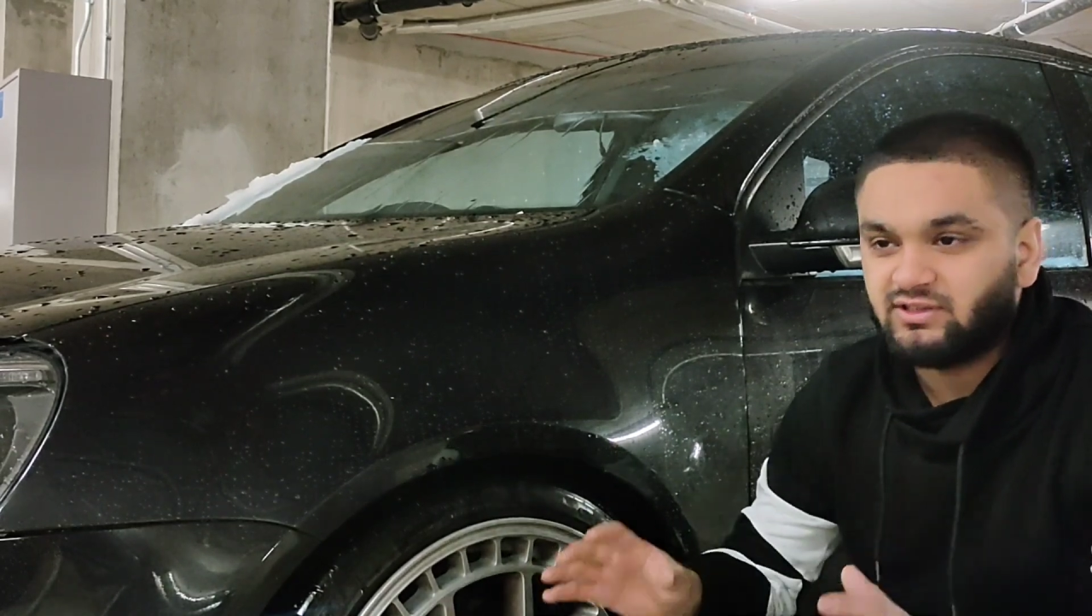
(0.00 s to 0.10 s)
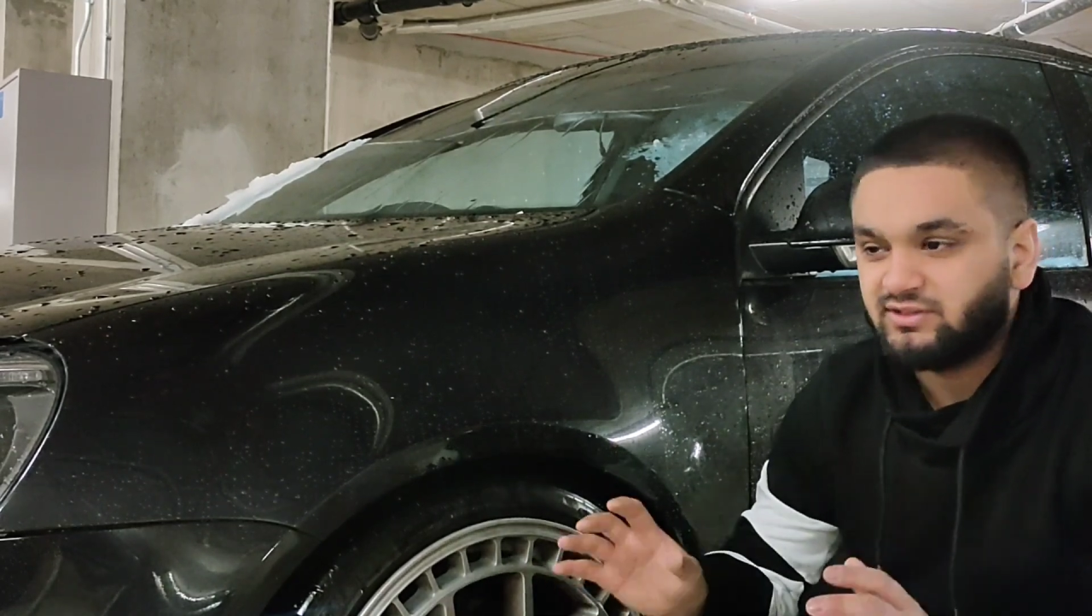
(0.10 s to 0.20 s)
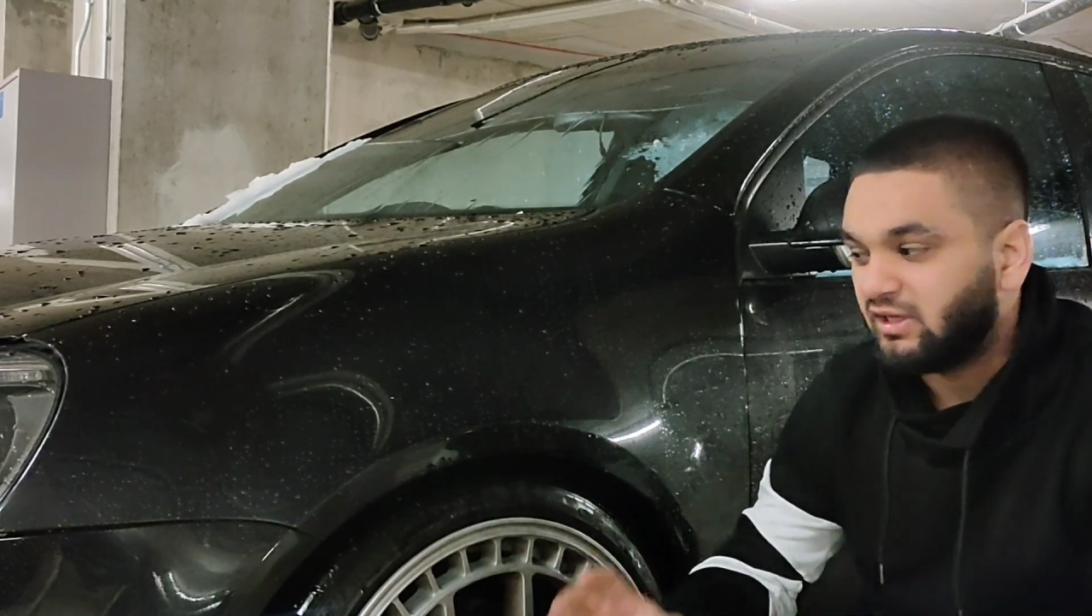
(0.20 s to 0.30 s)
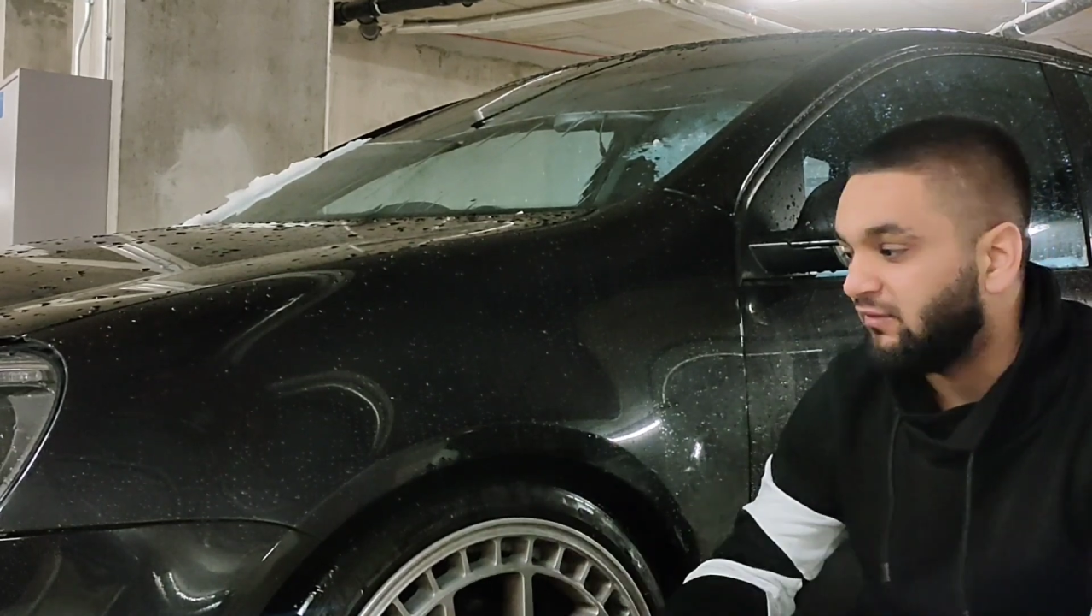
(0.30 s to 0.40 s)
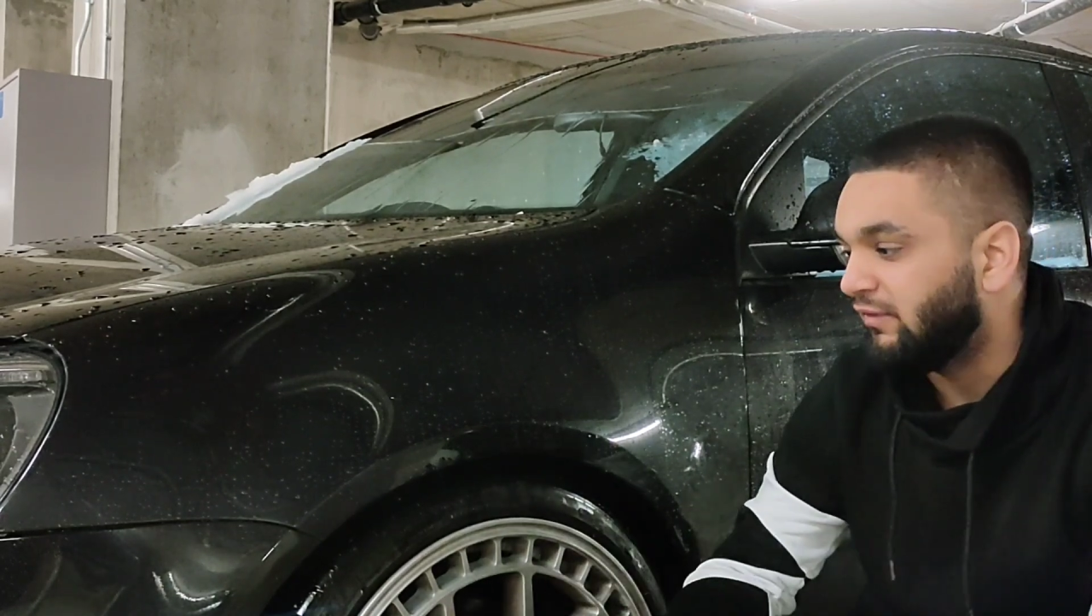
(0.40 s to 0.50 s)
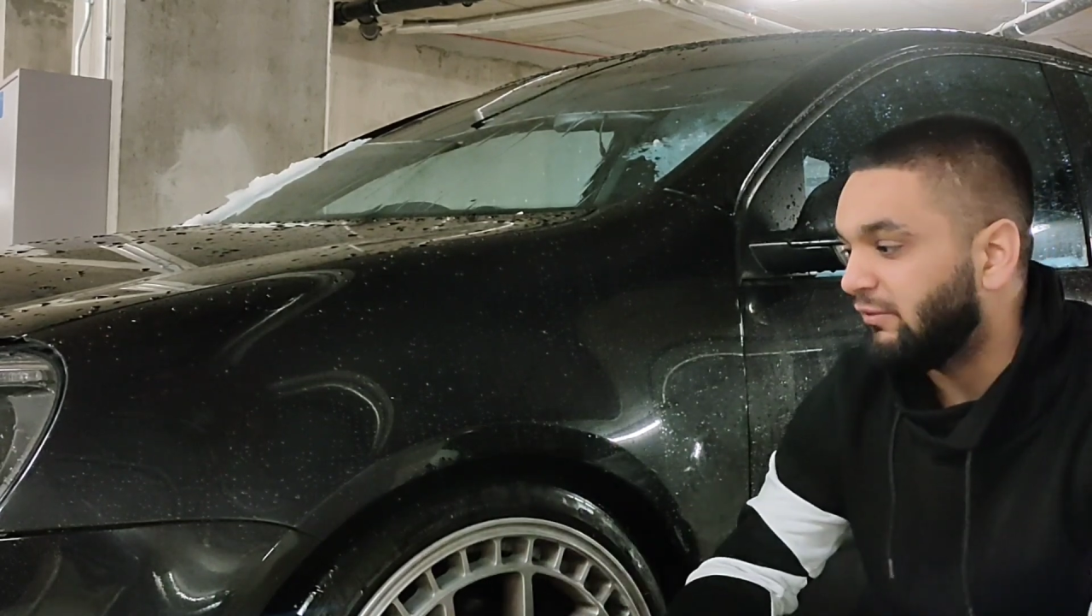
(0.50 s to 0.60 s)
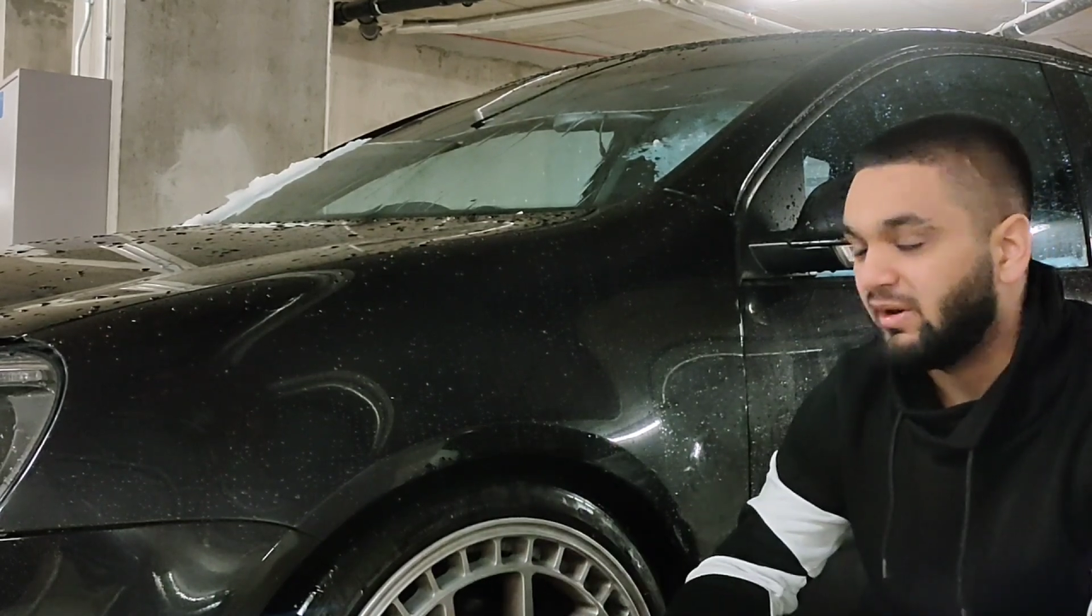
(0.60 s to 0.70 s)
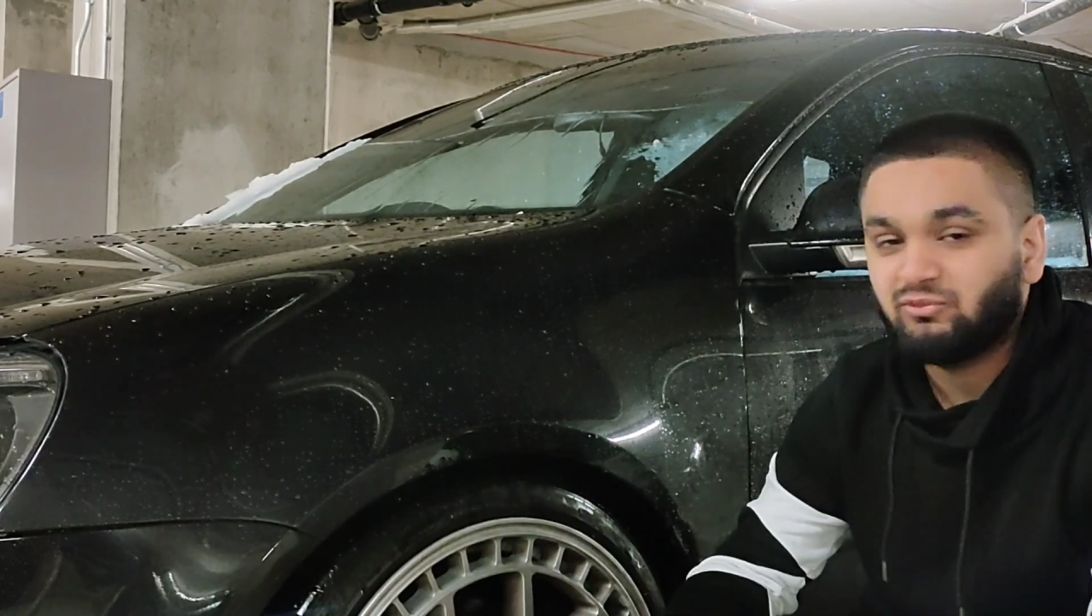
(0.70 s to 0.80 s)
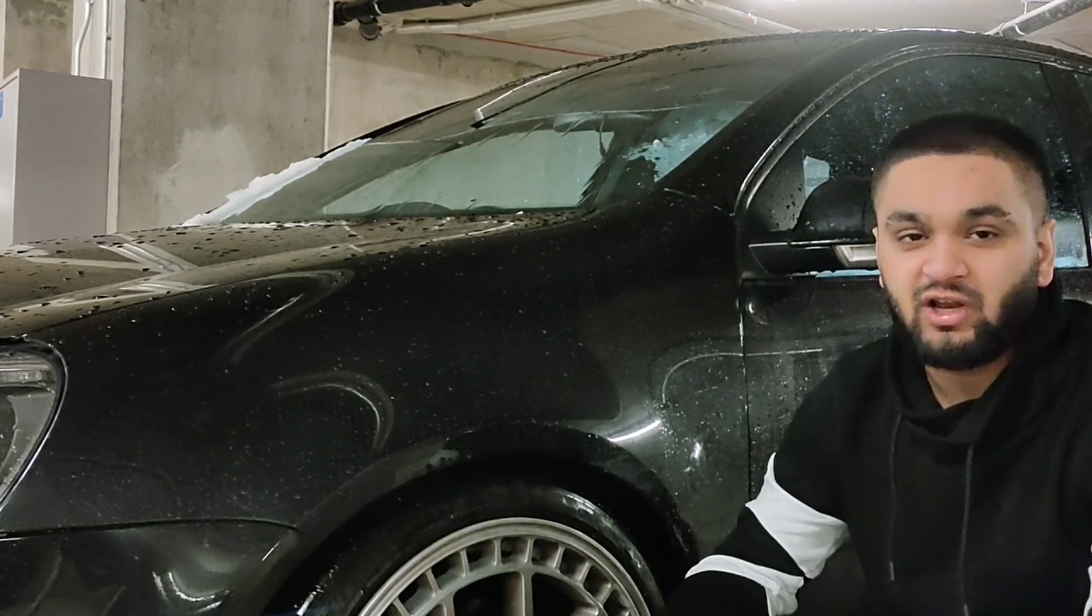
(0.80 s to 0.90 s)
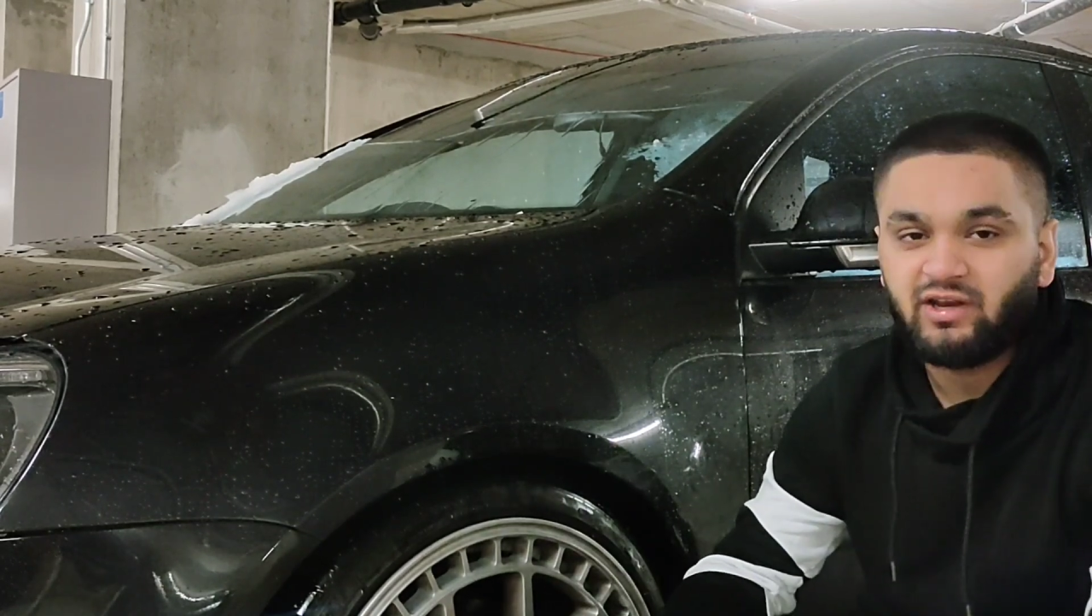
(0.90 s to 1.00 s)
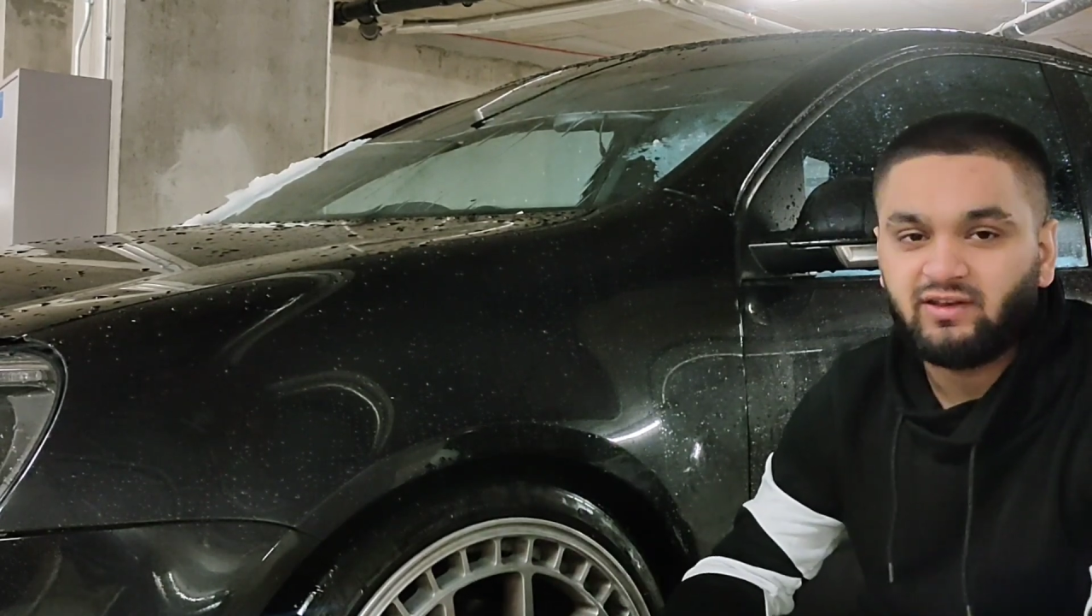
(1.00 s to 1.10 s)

and stuff and when I'm trying